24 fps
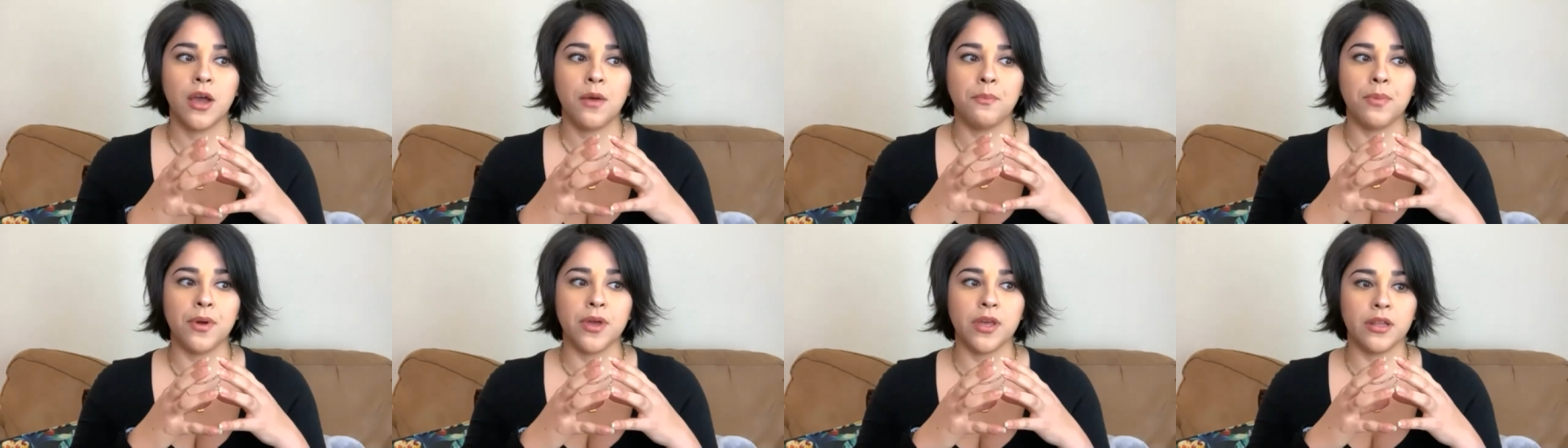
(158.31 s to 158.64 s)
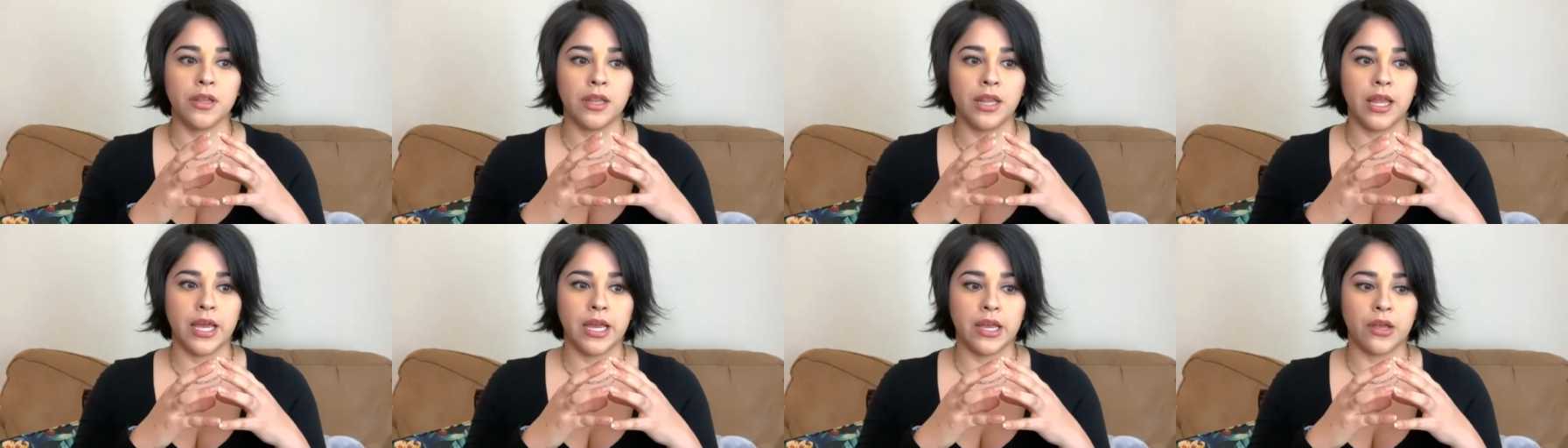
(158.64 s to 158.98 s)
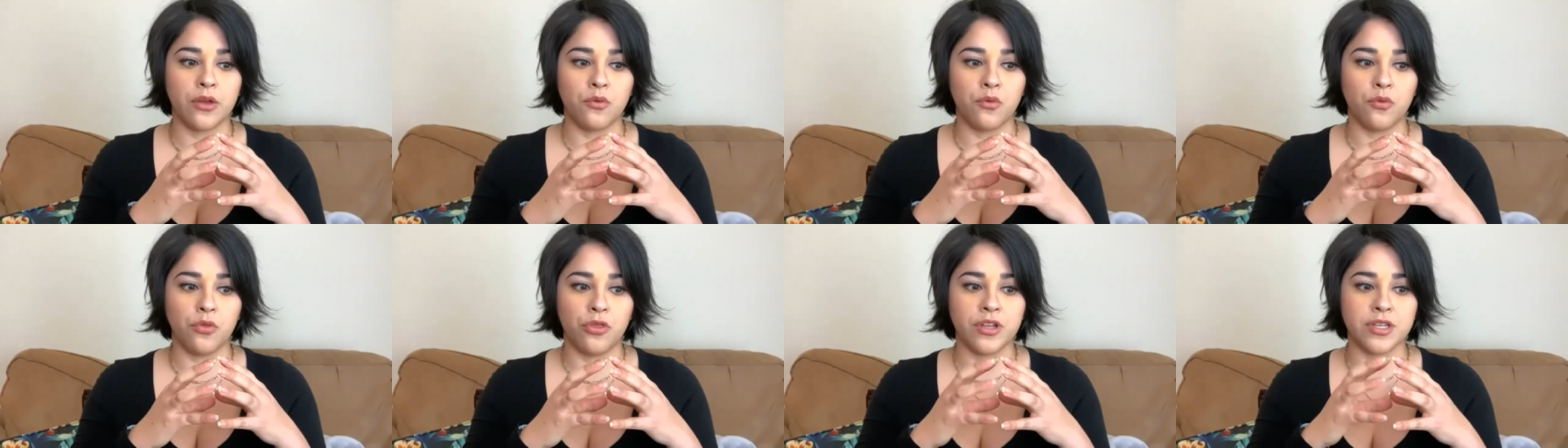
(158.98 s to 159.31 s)
but like
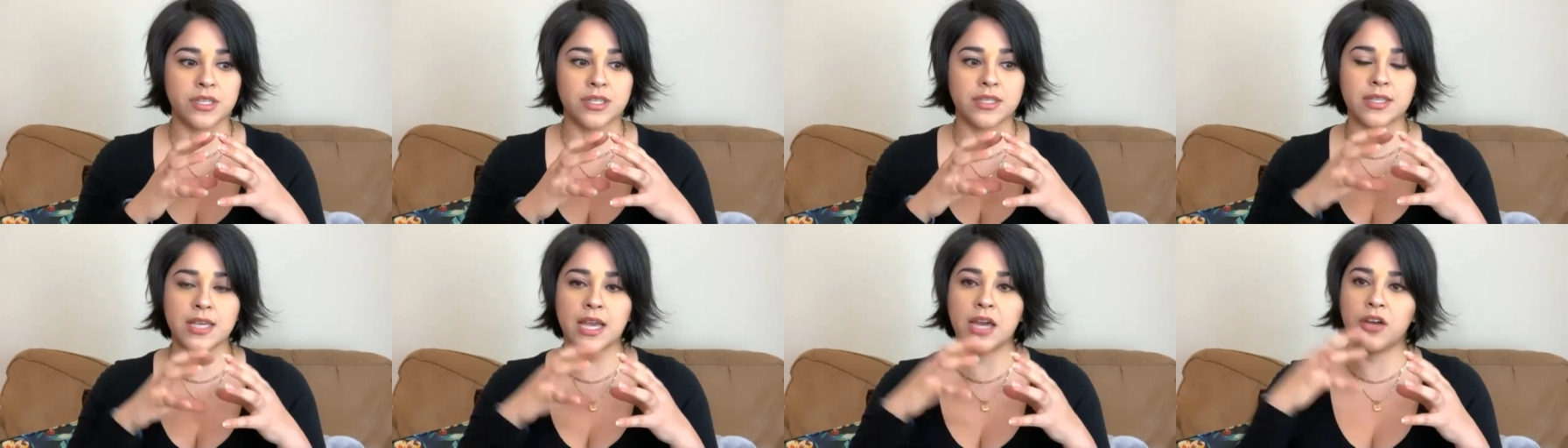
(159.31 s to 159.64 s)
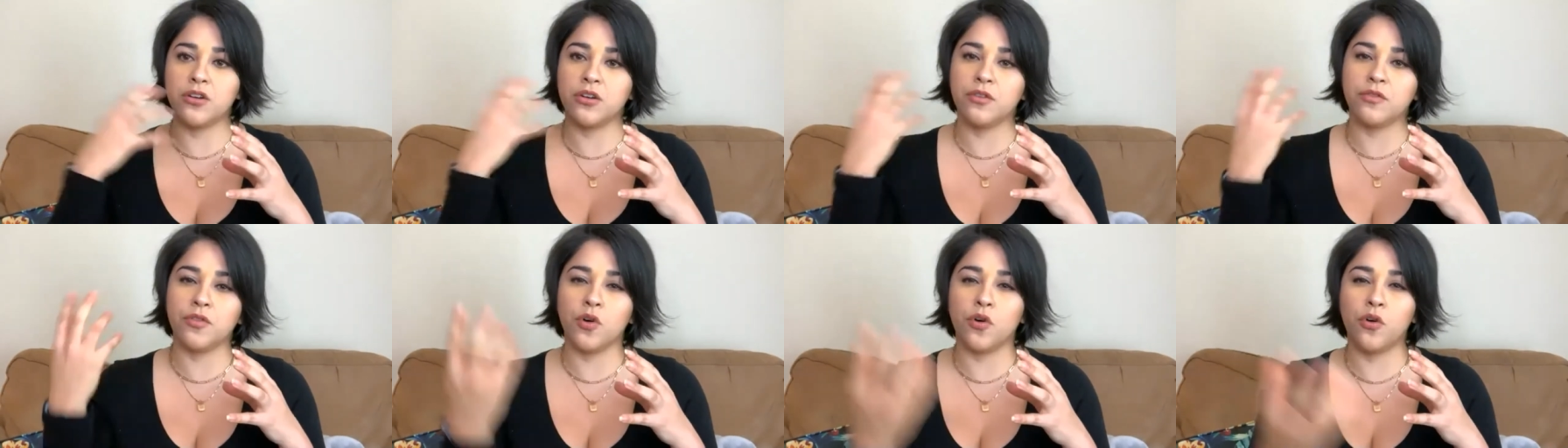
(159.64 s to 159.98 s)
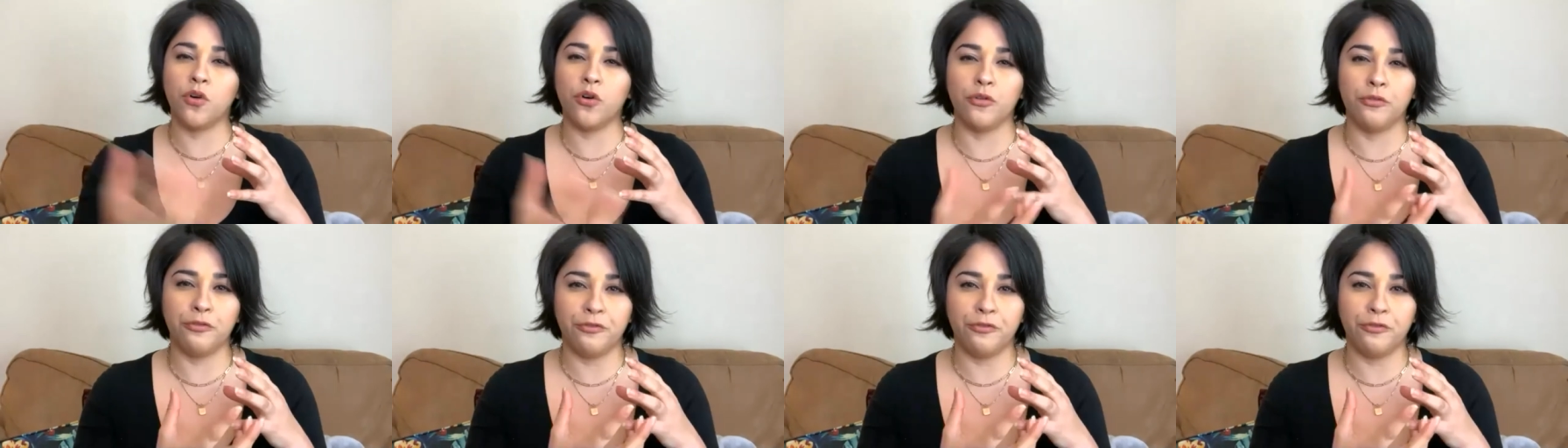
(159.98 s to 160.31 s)
the sound of the
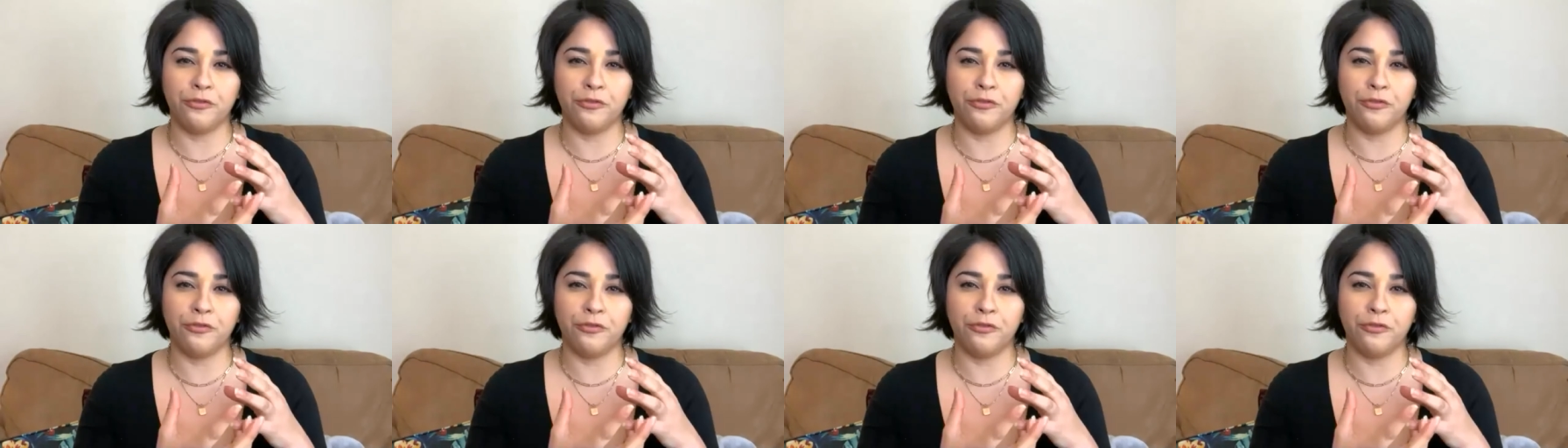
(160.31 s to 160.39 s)
whole